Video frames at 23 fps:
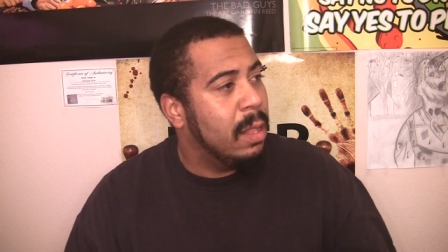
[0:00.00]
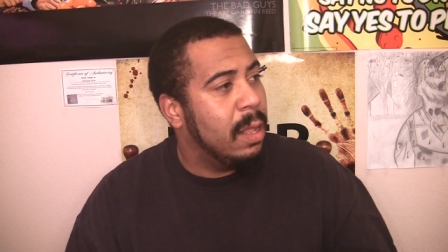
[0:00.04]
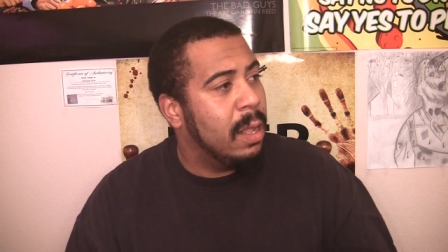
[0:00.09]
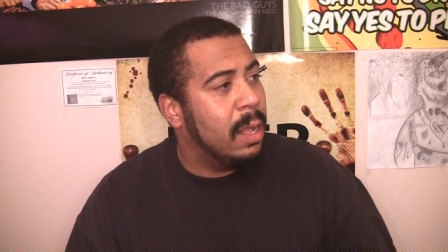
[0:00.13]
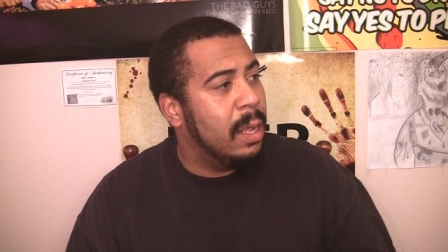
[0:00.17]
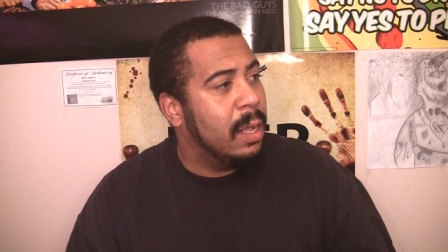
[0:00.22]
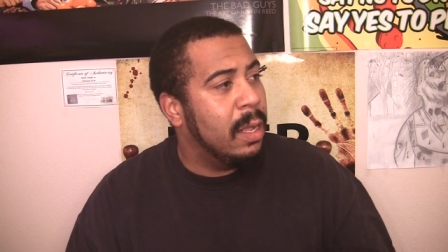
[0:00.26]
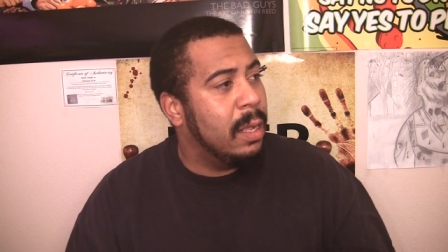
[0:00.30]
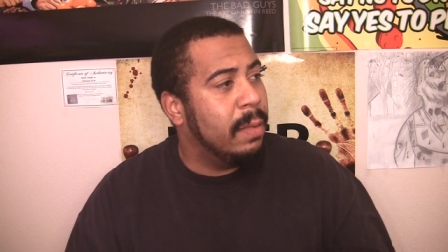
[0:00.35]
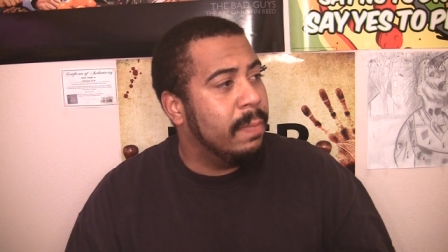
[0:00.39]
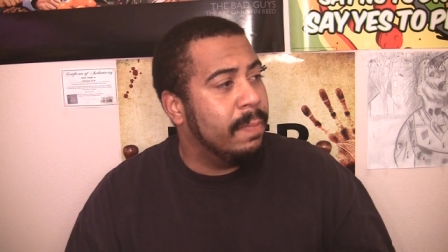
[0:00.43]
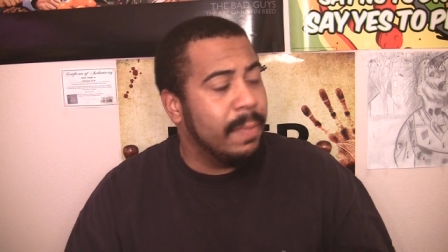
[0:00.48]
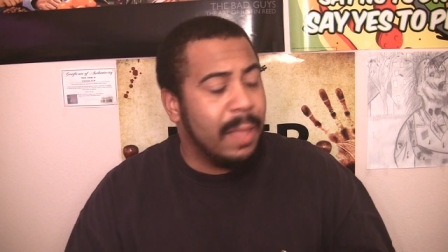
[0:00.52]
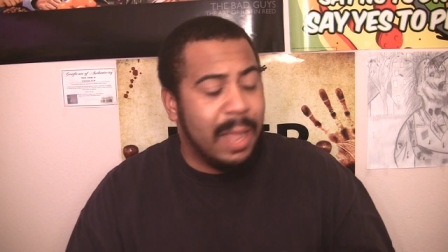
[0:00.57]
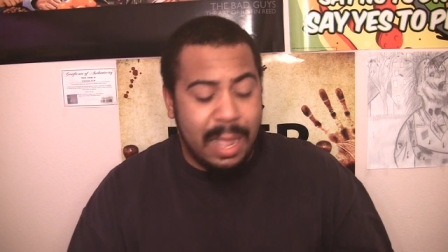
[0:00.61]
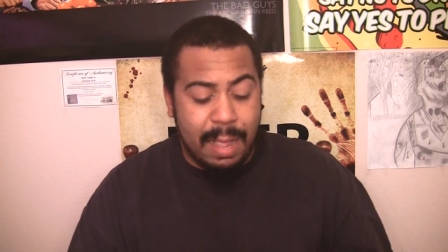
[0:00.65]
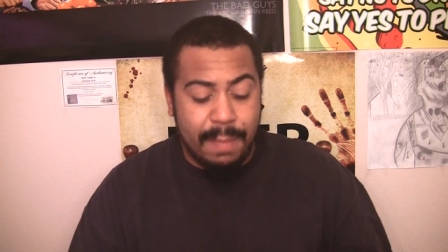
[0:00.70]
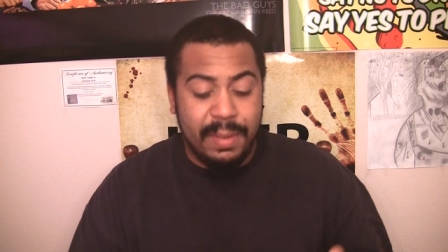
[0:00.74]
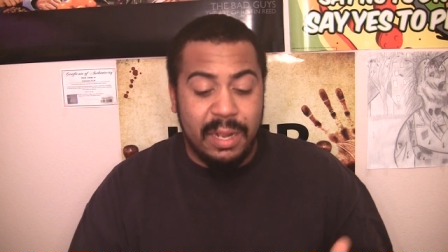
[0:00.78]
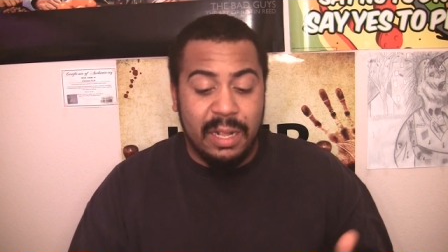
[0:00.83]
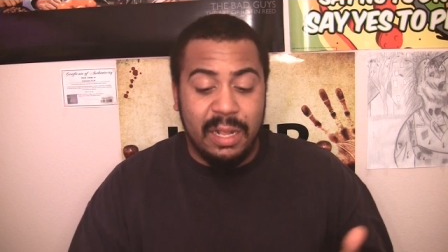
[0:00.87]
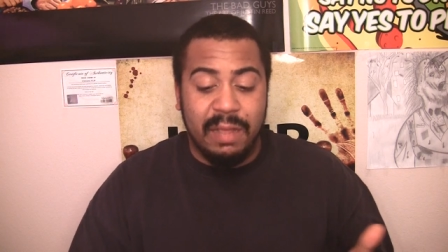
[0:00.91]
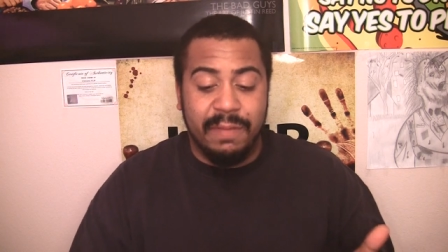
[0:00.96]

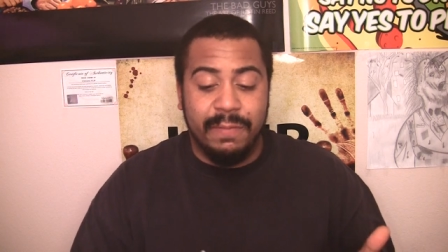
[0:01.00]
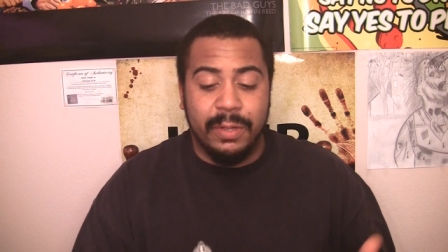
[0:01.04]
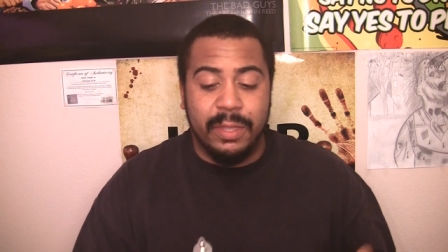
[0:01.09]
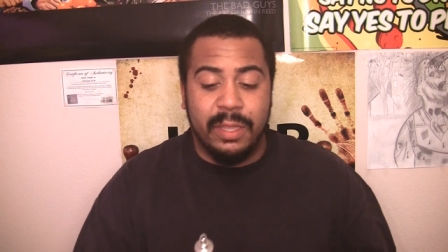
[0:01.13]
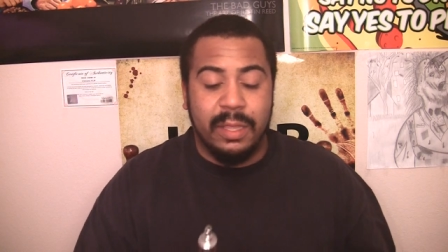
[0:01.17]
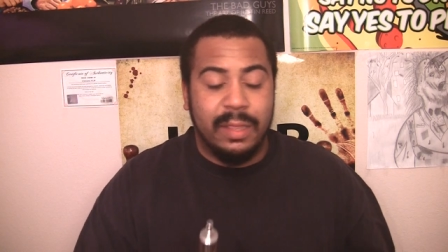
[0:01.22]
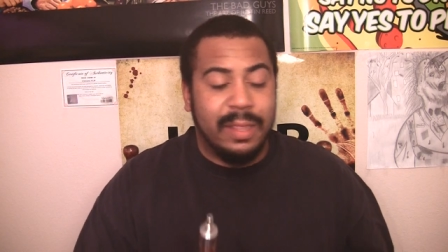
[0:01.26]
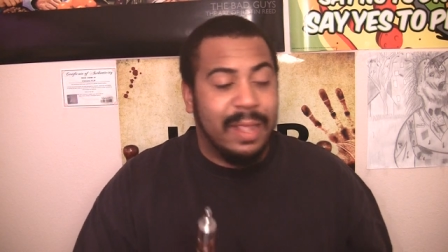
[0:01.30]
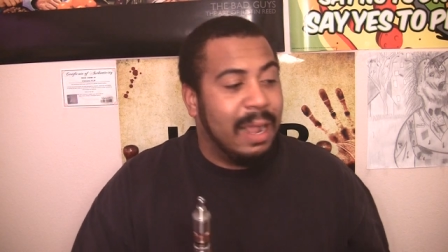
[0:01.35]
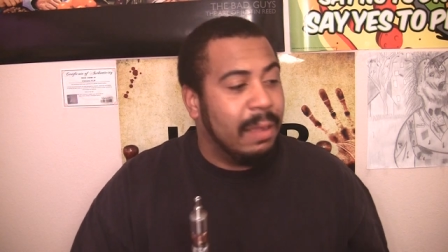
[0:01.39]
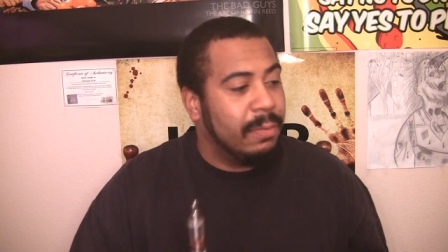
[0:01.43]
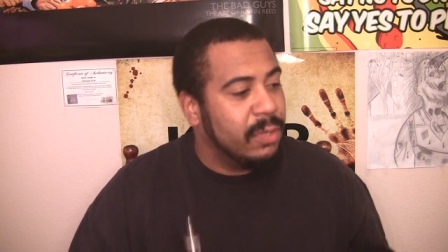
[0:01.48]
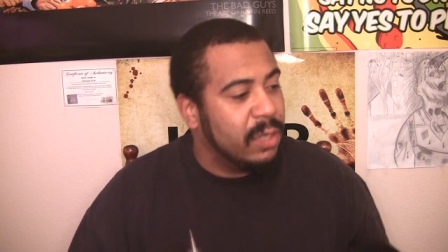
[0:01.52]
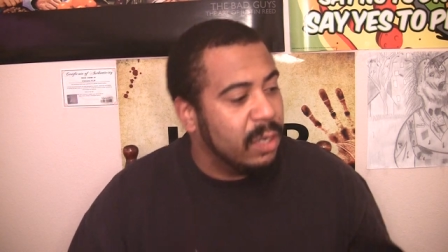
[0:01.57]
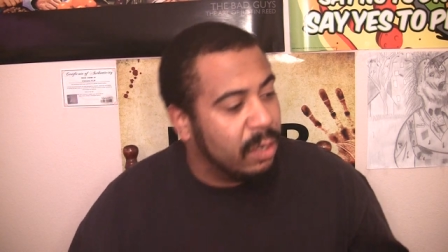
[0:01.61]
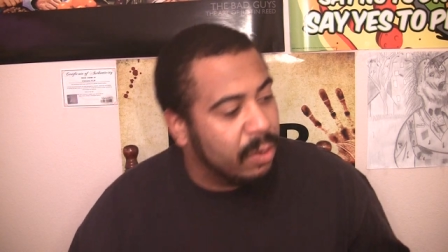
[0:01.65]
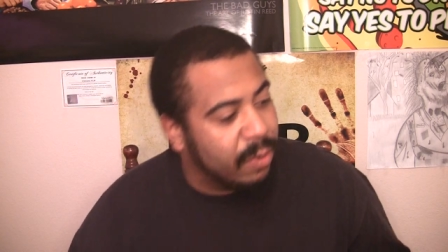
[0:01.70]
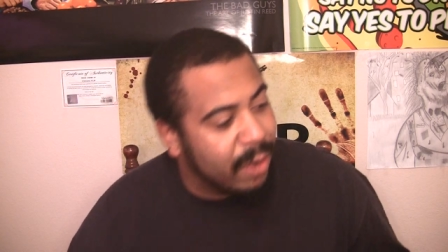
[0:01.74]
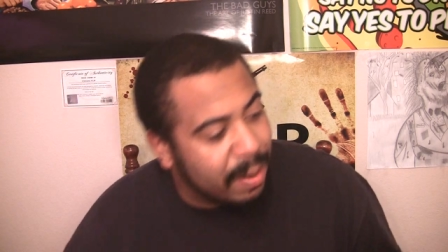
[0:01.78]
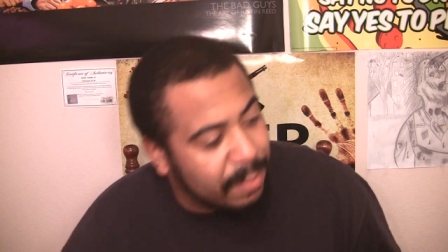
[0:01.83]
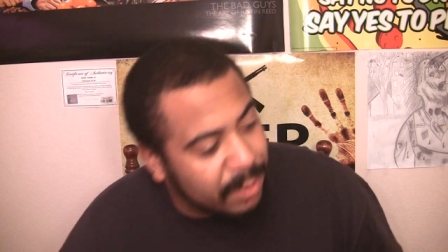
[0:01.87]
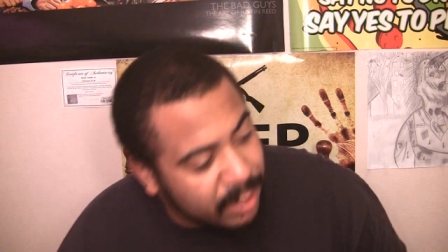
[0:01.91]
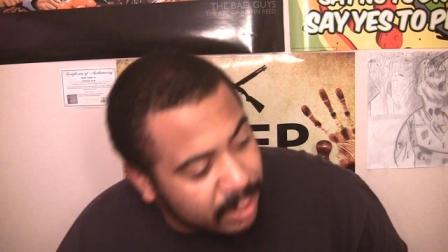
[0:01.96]
I'm in love with the thing. I was gonna
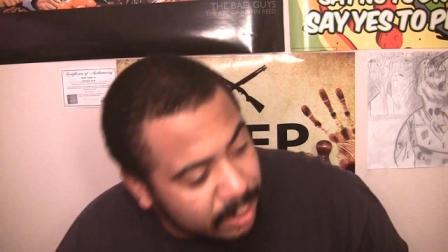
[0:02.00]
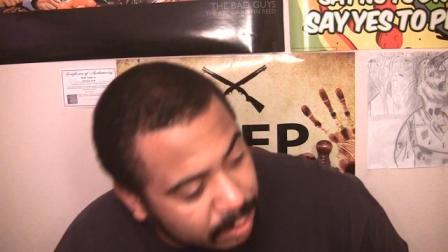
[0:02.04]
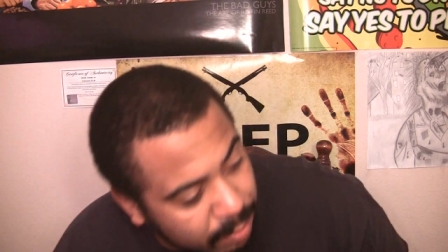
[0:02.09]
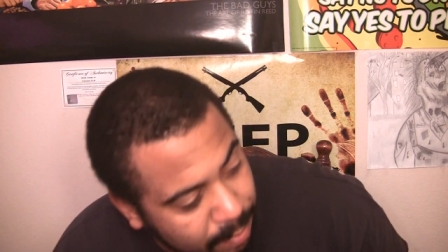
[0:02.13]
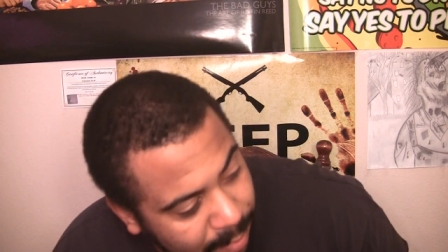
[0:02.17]
grab another